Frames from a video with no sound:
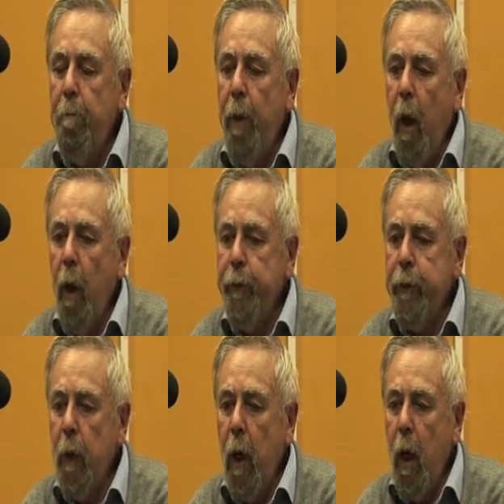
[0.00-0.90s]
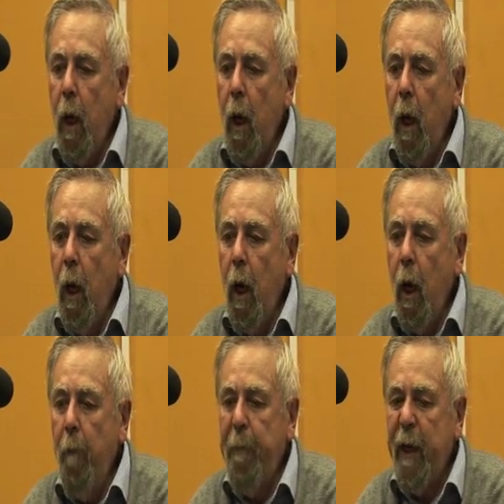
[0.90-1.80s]
but
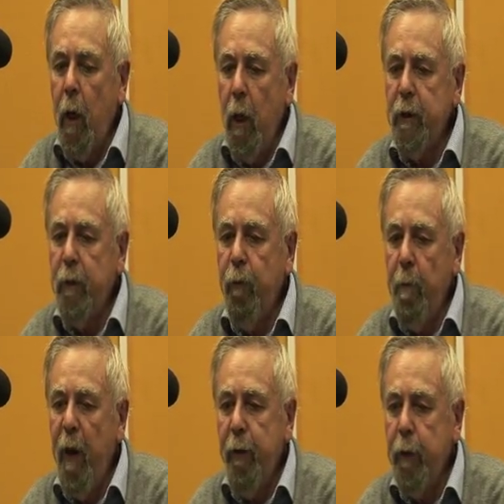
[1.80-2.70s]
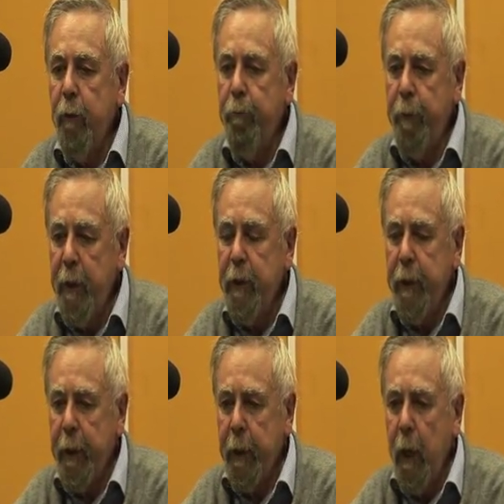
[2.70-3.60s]
because of the method of
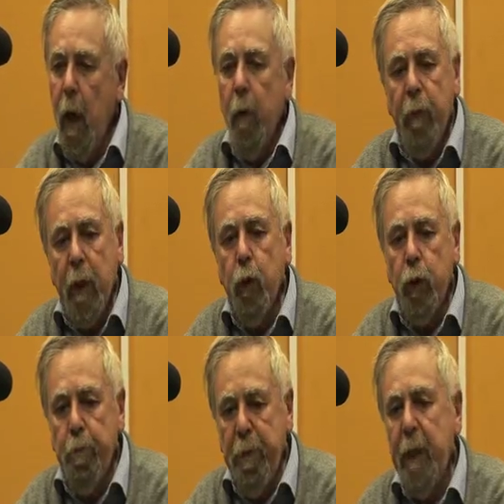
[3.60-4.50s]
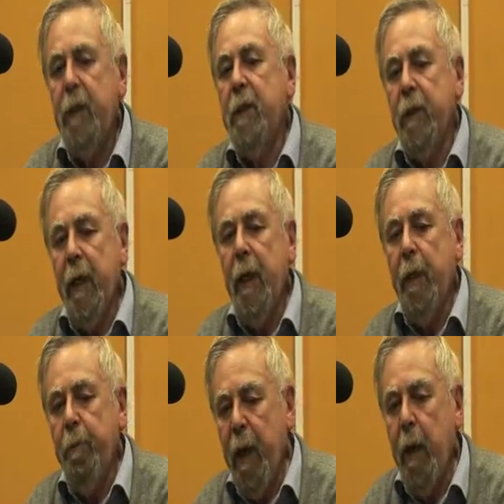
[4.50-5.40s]
printing, we could beat the
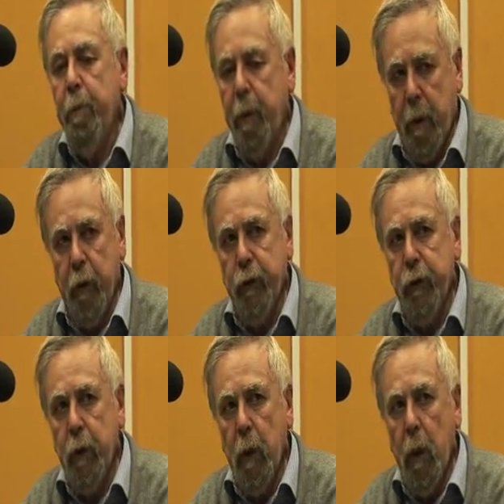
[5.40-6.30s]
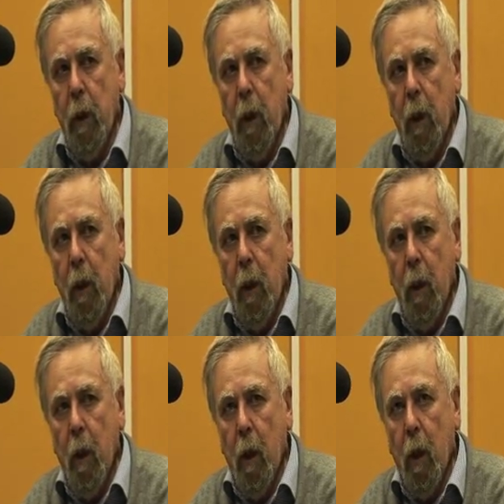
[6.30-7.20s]
daily papers.
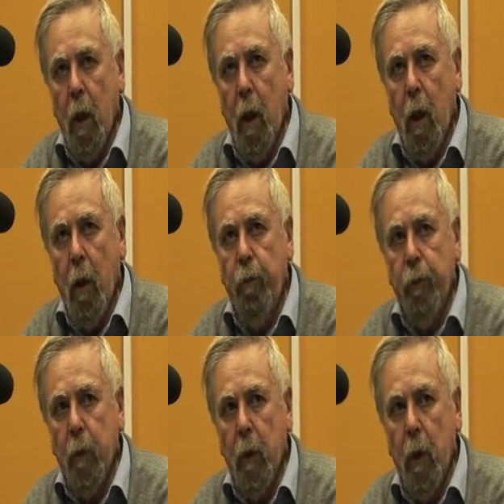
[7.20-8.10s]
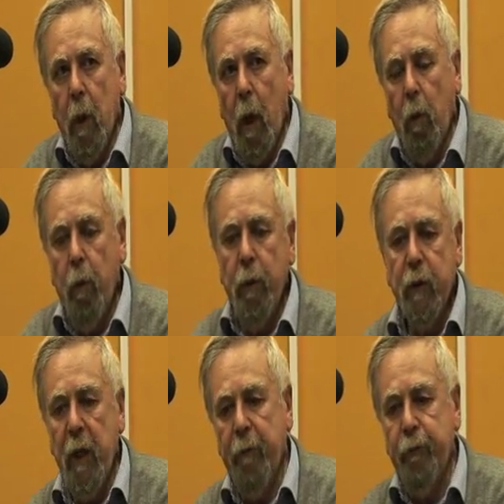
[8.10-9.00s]
I
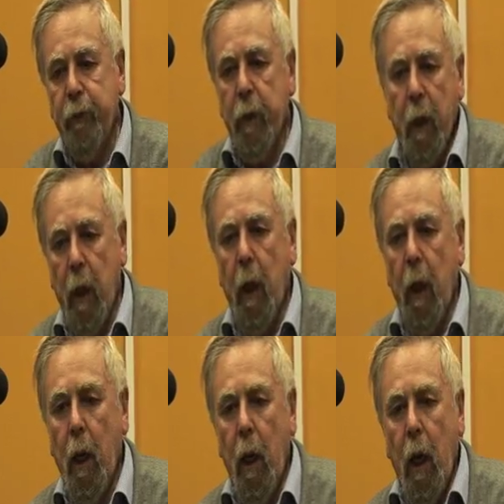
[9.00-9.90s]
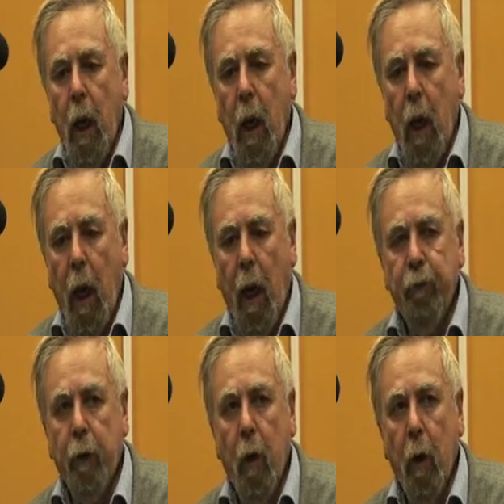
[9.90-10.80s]
always left
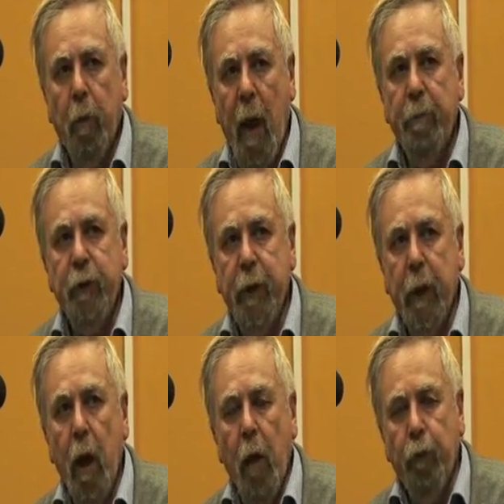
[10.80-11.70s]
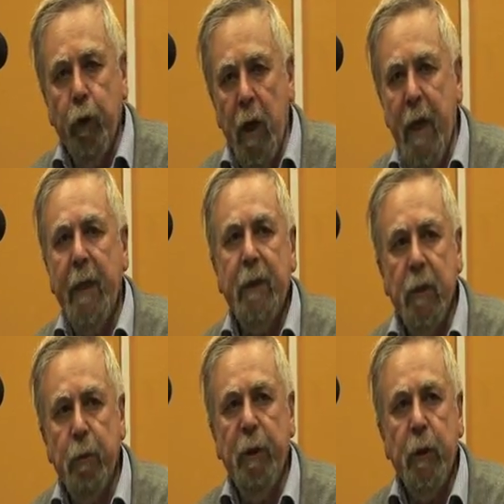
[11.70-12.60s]
half a column empty for the
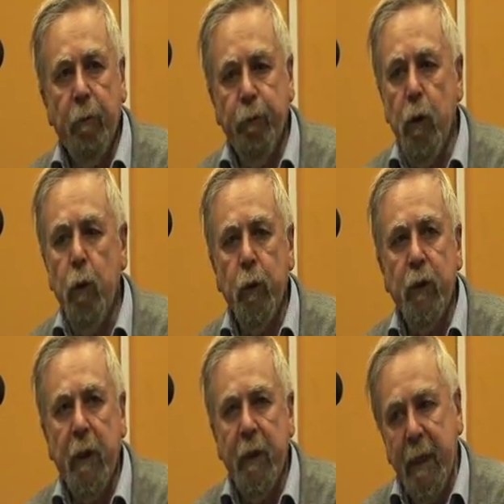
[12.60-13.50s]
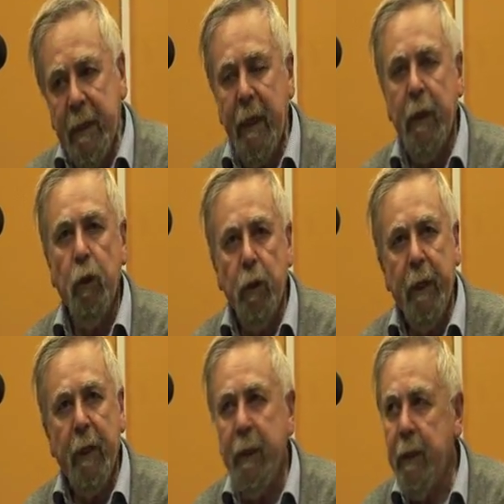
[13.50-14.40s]
latest bit of news that they
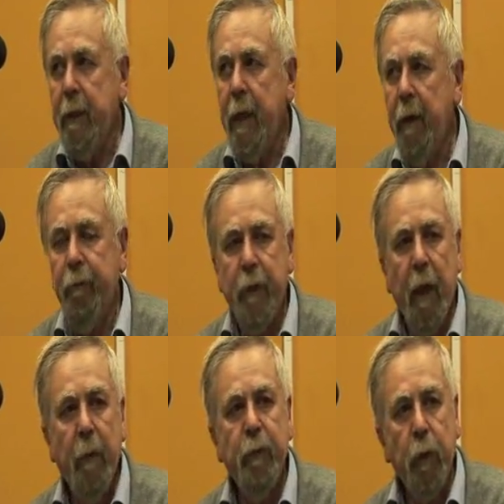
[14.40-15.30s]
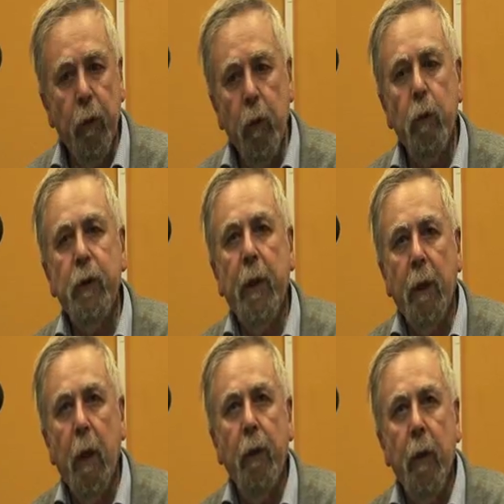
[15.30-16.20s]
didn't have time. So those
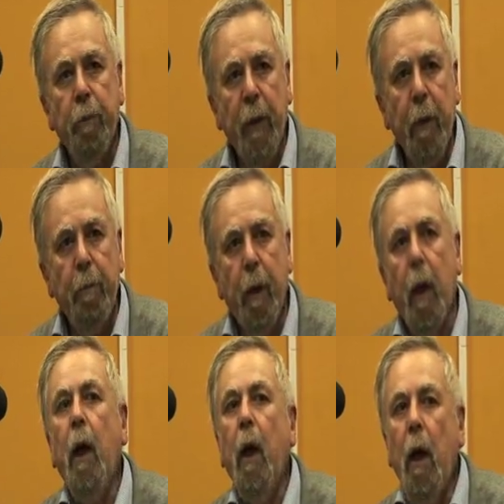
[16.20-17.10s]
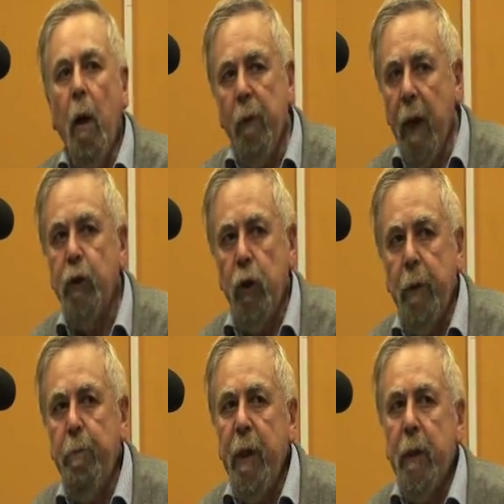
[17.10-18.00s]
that got the paper, we
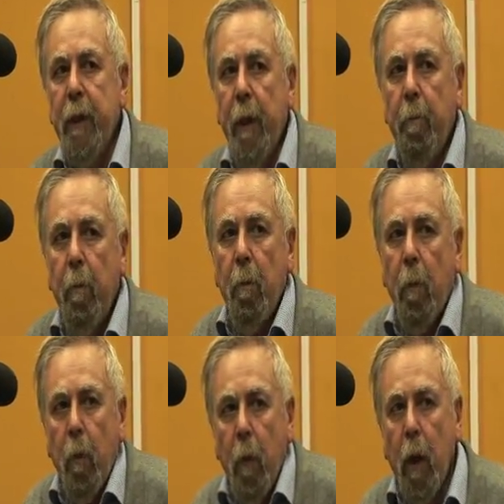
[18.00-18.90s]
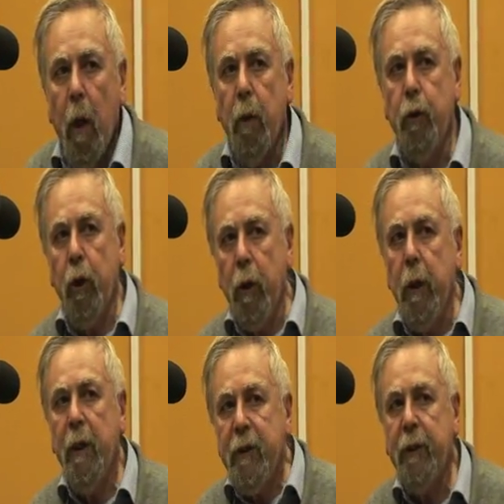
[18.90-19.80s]
actually beat them
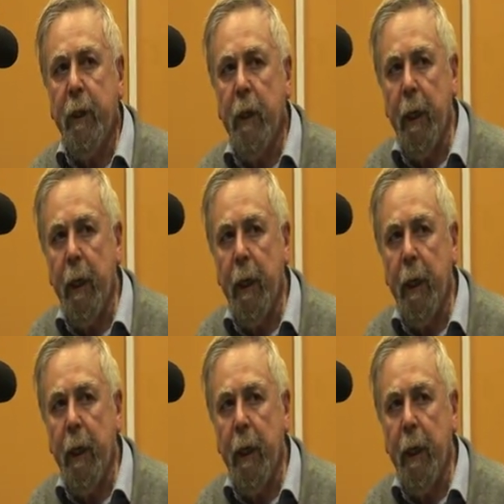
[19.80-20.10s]
journalistically.